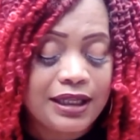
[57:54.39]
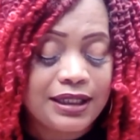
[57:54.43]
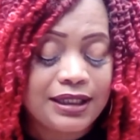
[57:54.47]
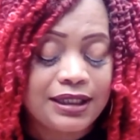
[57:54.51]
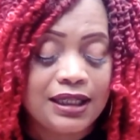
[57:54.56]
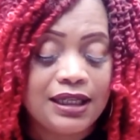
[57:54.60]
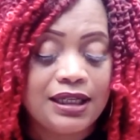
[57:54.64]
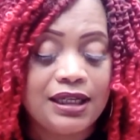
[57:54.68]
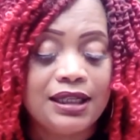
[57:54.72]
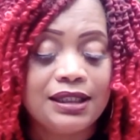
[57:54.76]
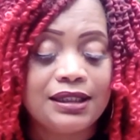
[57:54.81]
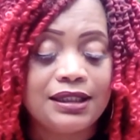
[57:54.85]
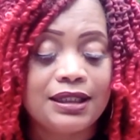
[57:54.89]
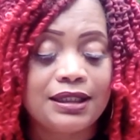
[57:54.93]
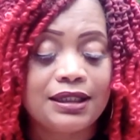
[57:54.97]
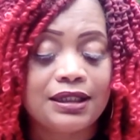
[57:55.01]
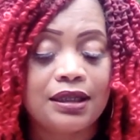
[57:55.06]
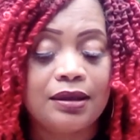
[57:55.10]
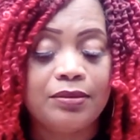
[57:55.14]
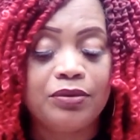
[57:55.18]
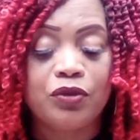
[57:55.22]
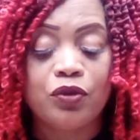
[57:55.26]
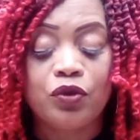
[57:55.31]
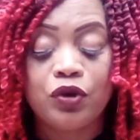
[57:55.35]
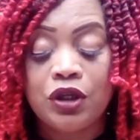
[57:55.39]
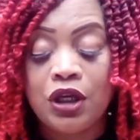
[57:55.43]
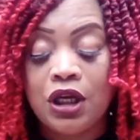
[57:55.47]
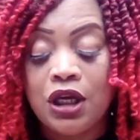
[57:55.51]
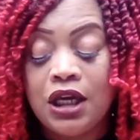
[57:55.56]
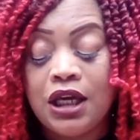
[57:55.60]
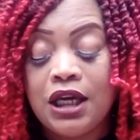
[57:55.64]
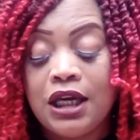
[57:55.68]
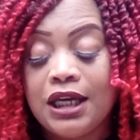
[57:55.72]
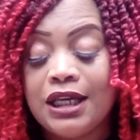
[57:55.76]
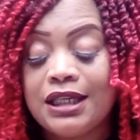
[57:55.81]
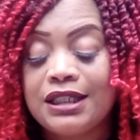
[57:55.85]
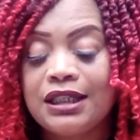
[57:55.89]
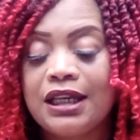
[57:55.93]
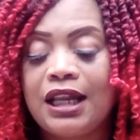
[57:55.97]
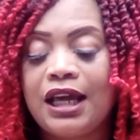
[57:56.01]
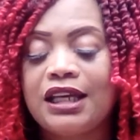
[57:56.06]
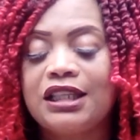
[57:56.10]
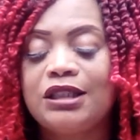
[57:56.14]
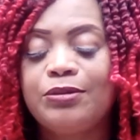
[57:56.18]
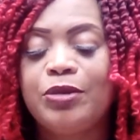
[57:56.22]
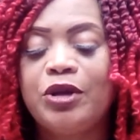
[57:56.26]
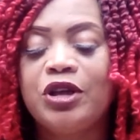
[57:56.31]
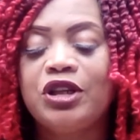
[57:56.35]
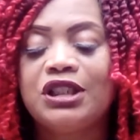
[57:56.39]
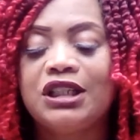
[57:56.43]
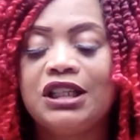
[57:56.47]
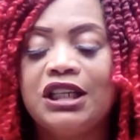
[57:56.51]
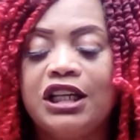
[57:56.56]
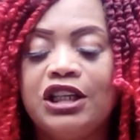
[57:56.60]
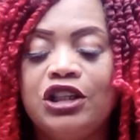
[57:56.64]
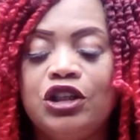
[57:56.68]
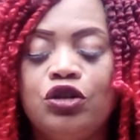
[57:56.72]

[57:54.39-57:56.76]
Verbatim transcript: See, this is something, it's like spirits letting